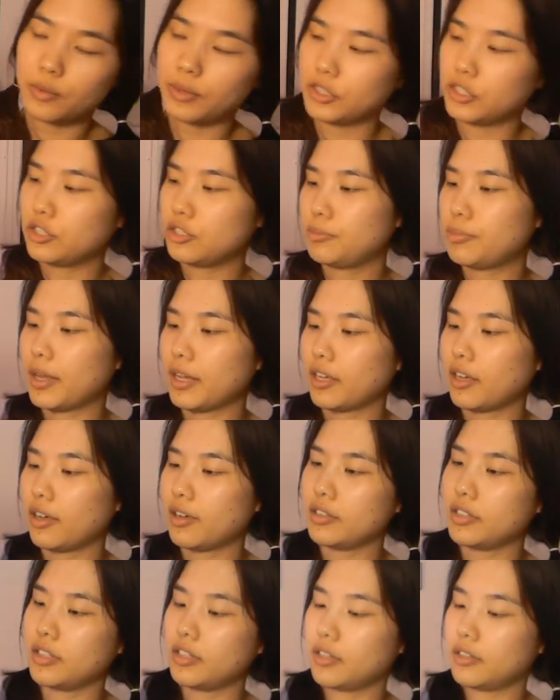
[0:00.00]
which
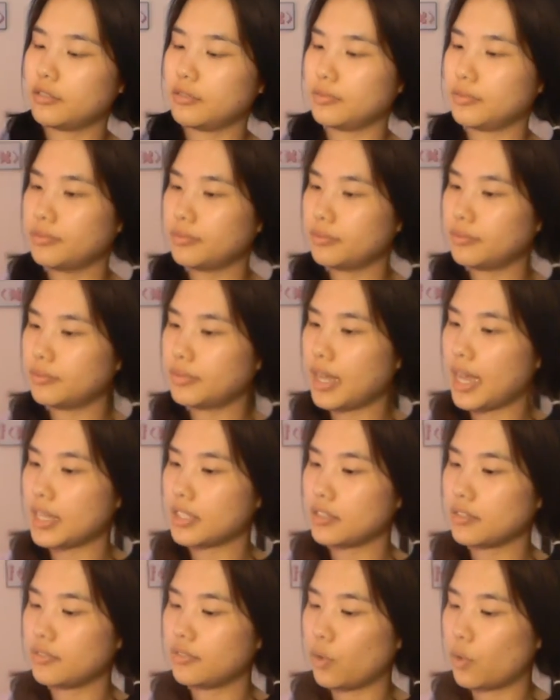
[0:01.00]
Baekhyun, you know,
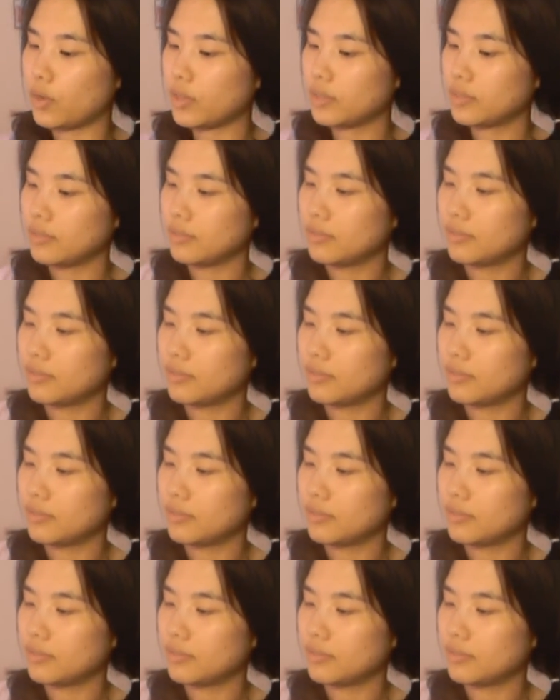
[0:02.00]
has 4.